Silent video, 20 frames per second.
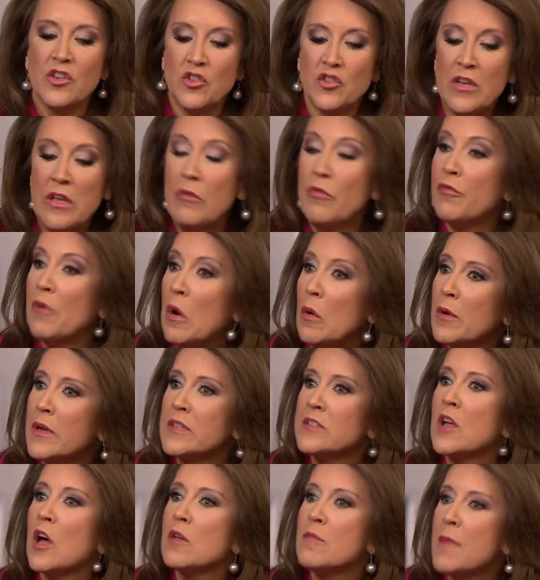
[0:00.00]
she
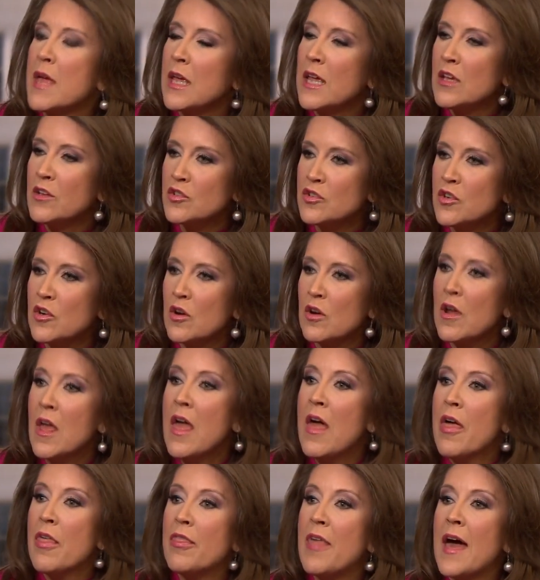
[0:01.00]
focused on making sure
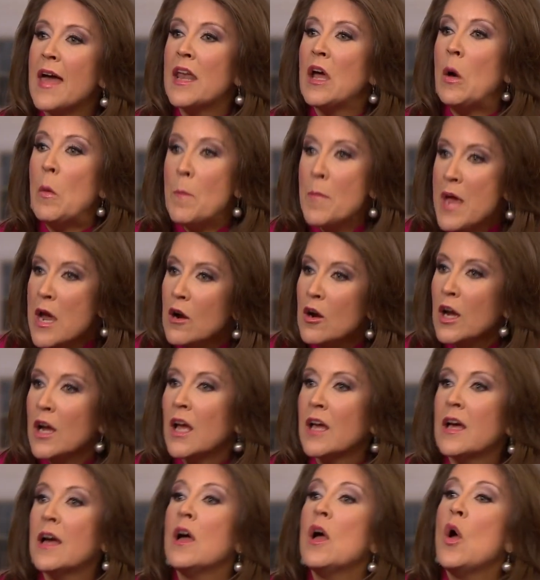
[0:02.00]
that
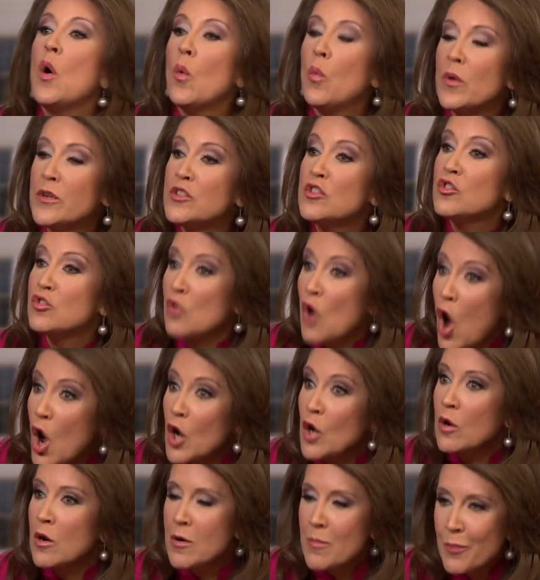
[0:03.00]
America was
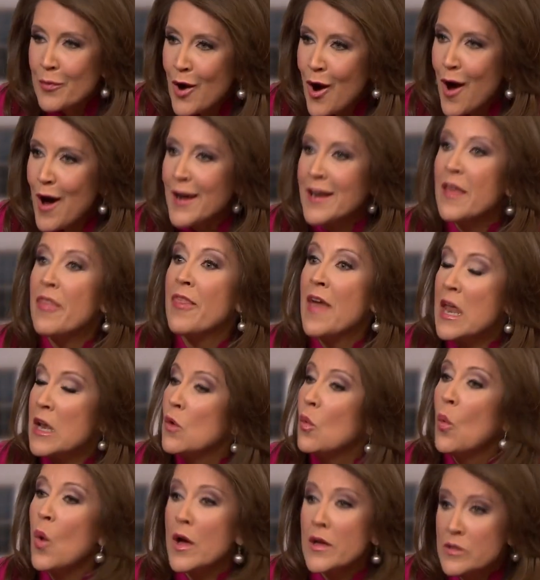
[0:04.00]
stronger abroad than it
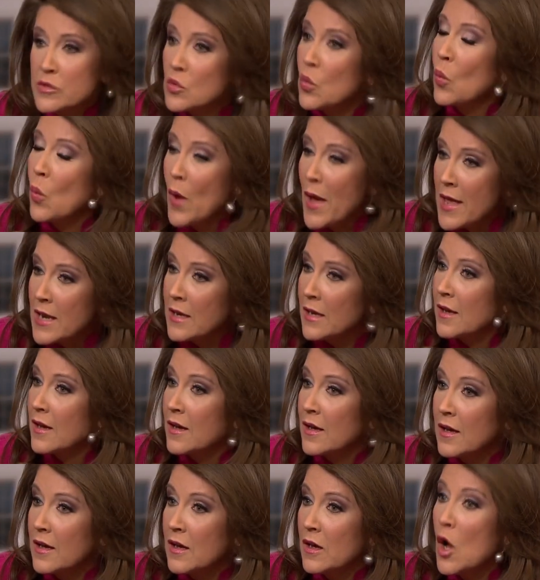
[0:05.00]
was when
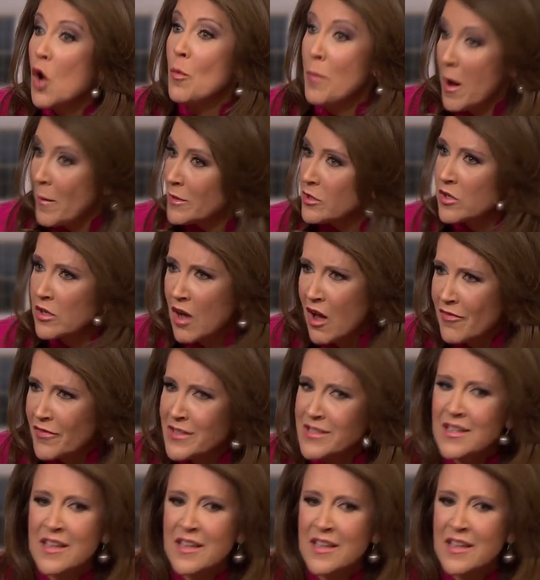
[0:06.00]
uh, Obama took office,